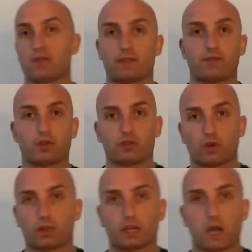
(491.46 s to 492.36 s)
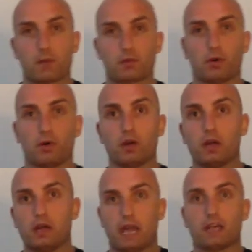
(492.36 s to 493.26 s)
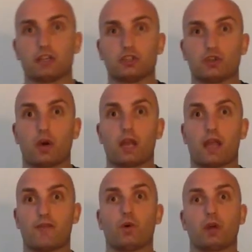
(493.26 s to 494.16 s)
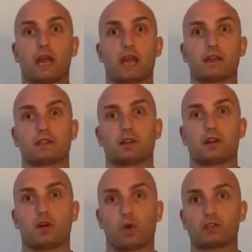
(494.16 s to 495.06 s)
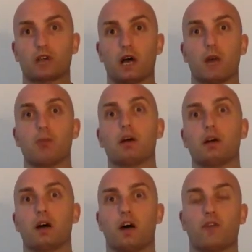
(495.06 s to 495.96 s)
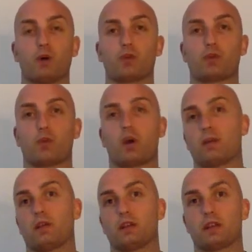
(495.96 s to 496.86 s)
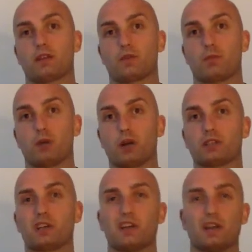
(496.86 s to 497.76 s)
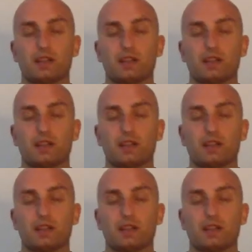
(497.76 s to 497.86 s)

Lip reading: feel totally comfortable and enjoy a full canister or tub of both the watermelon and the fruit punch.